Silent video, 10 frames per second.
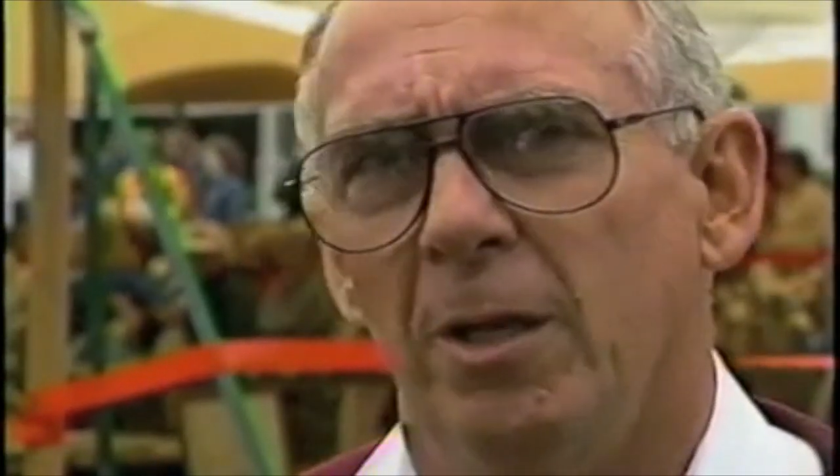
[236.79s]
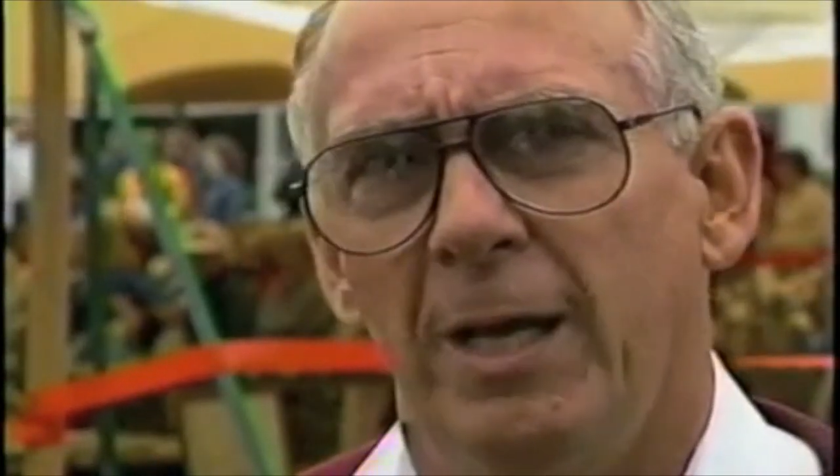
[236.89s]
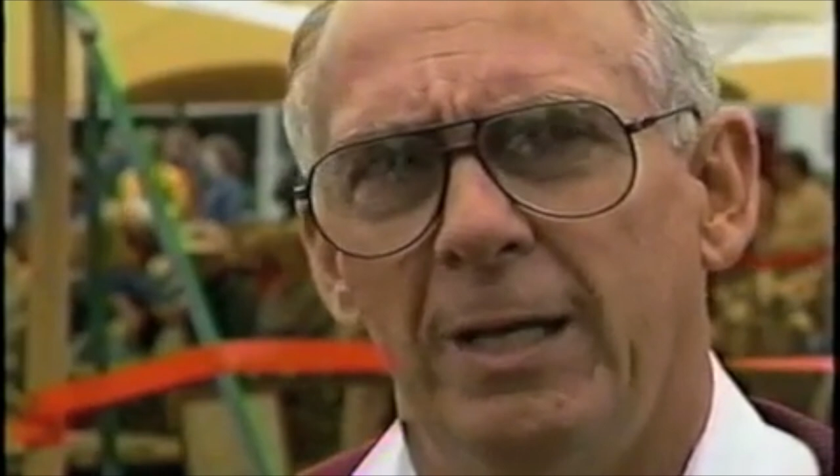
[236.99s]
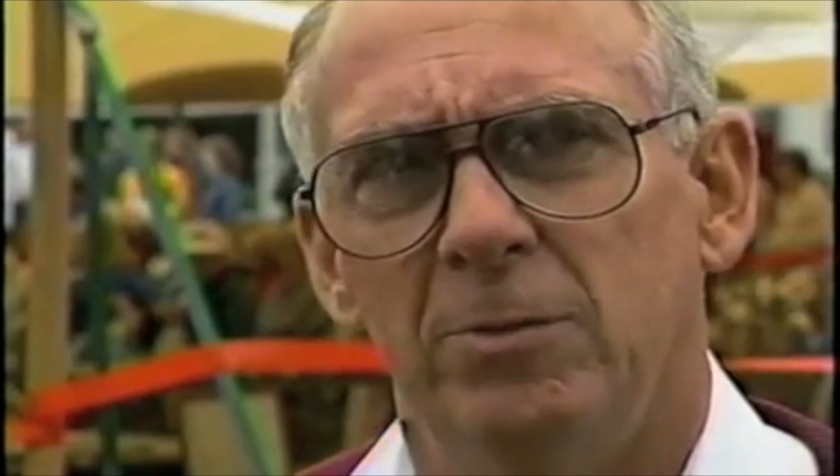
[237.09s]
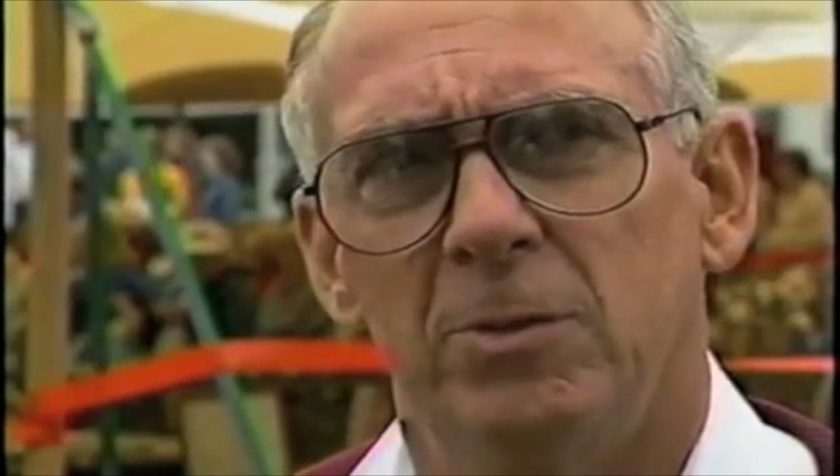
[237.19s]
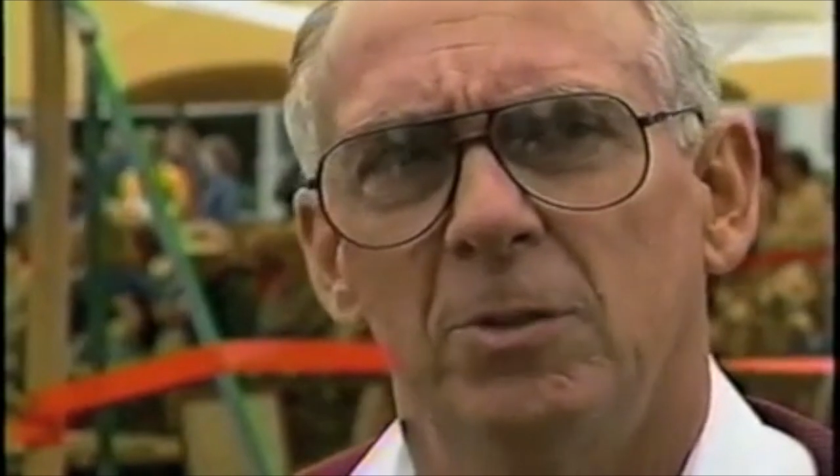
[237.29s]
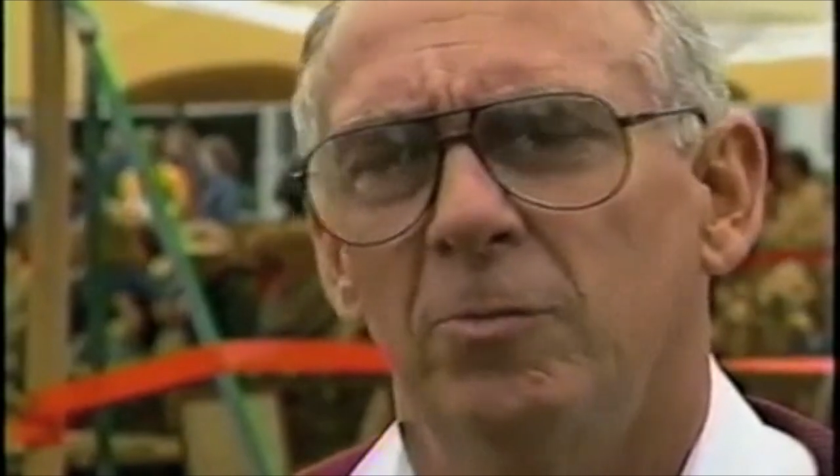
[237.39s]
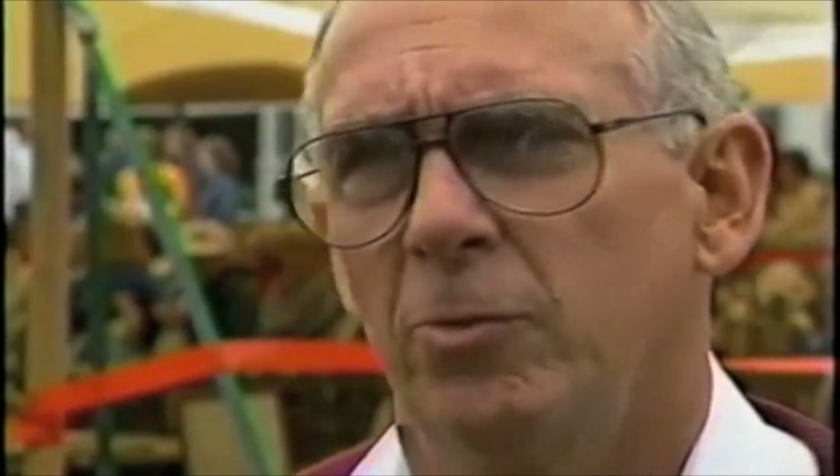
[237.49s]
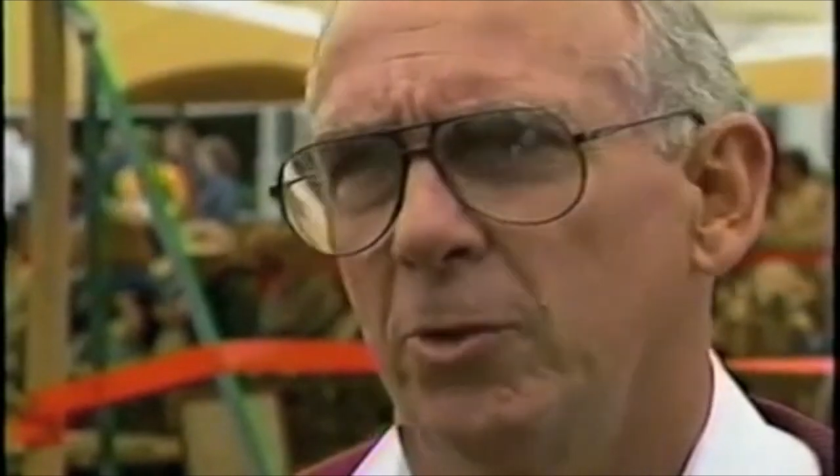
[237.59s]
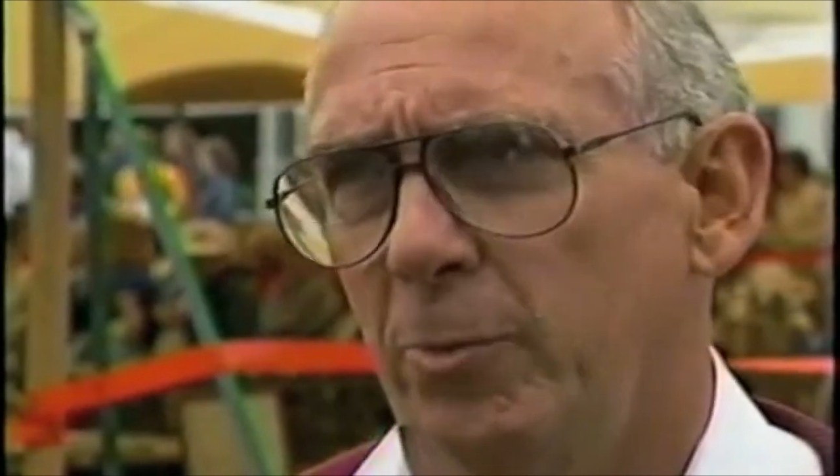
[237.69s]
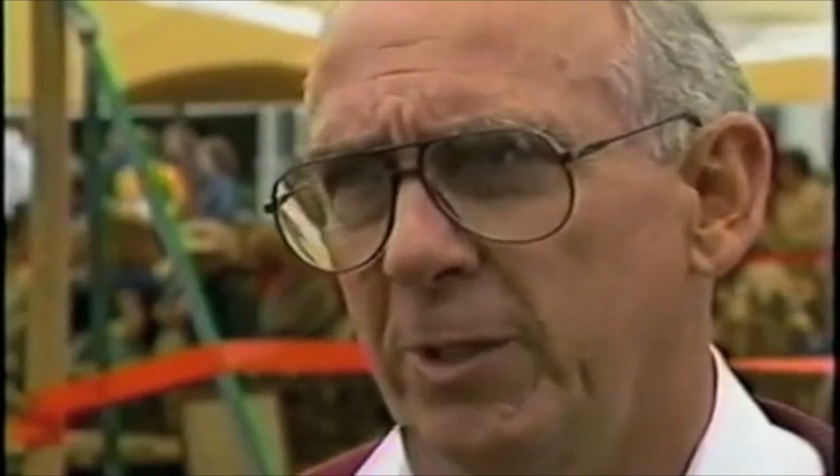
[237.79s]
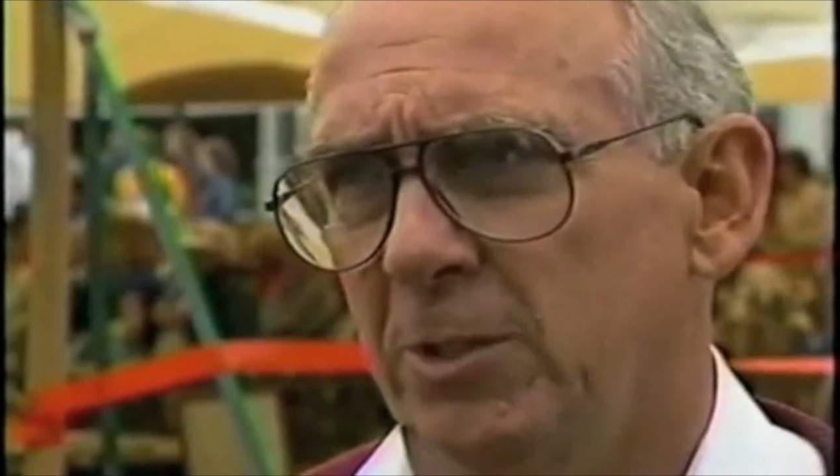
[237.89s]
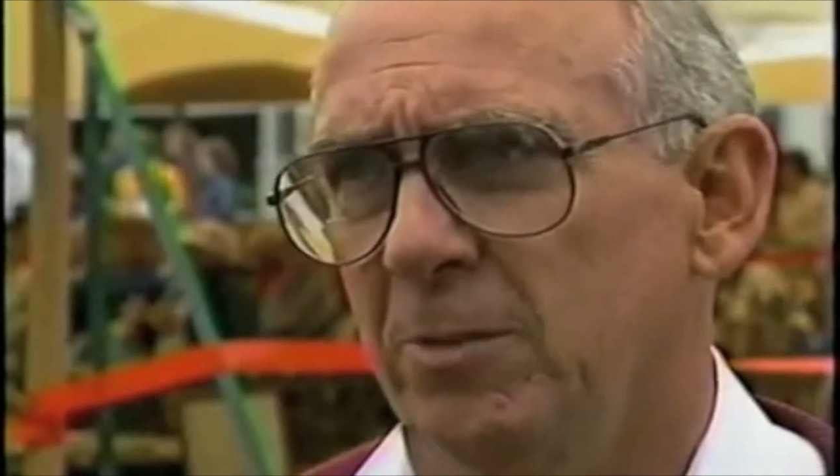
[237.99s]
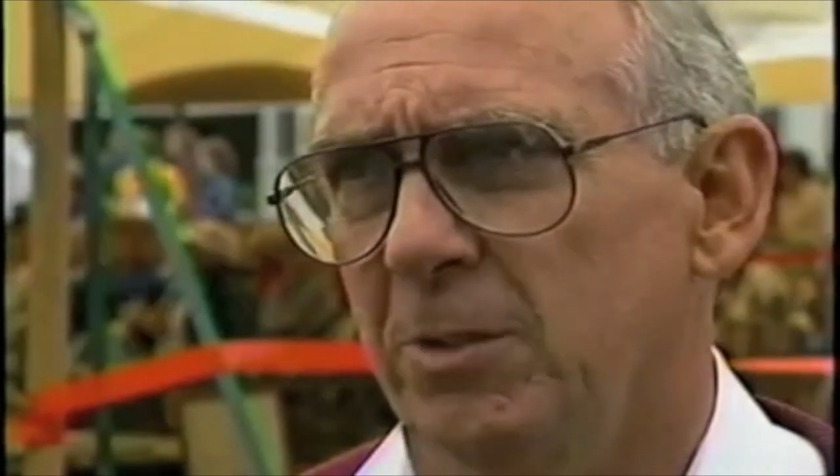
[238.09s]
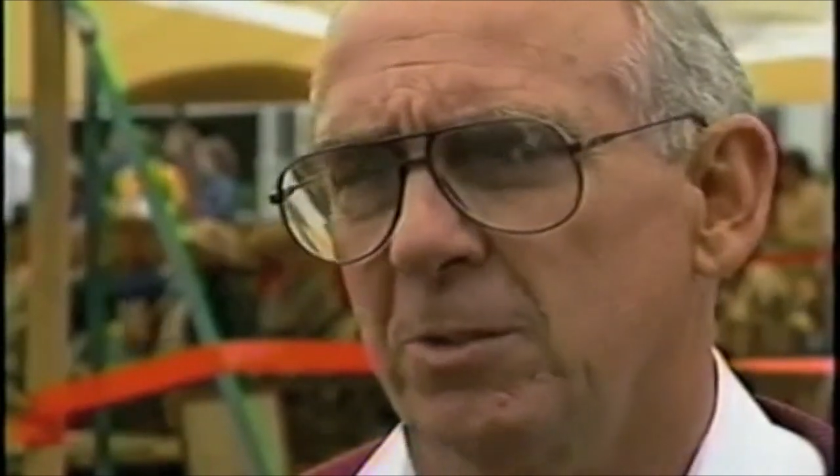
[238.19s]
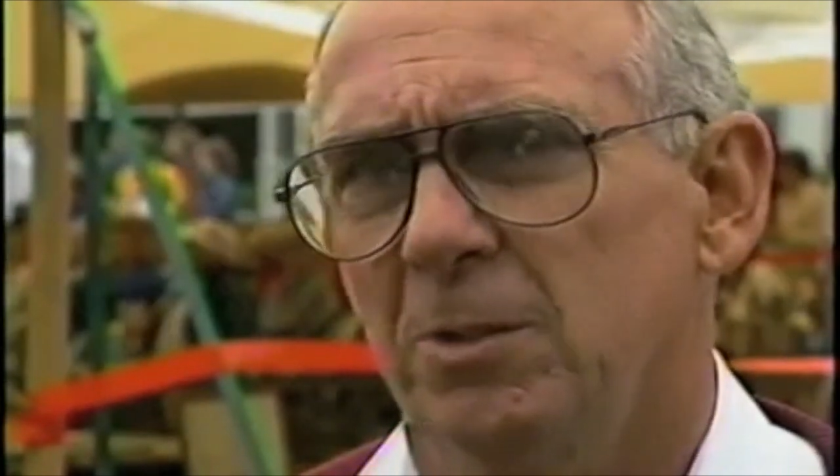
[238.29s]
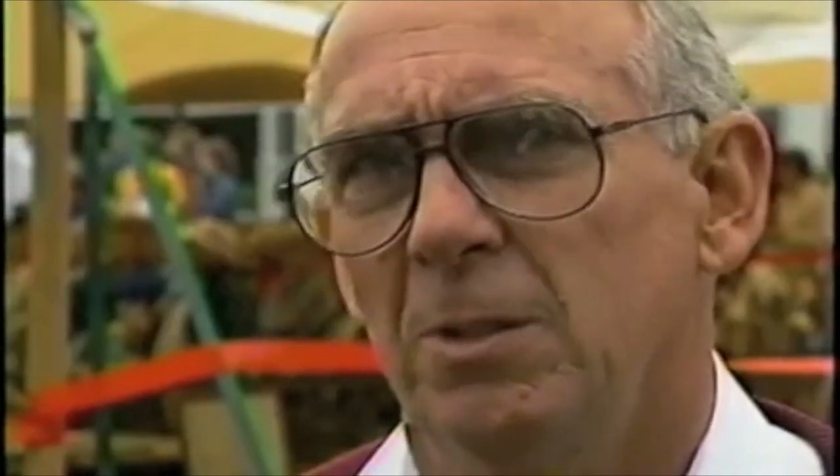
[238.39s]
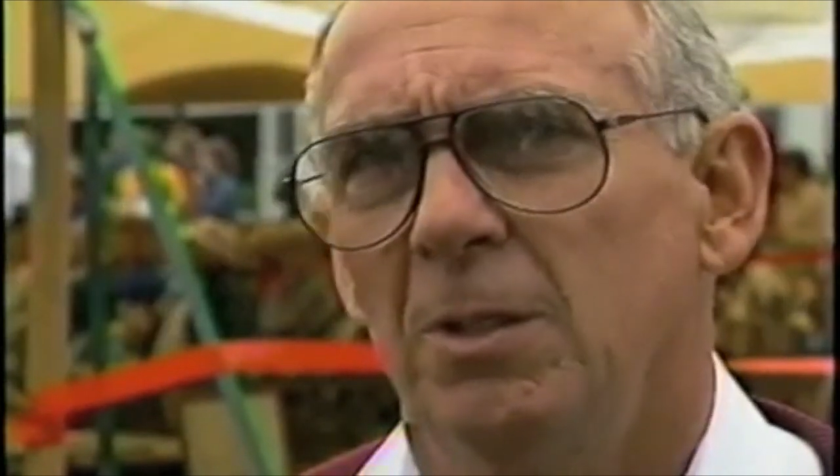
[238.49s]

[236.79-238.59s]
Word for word: lives for the rest of us.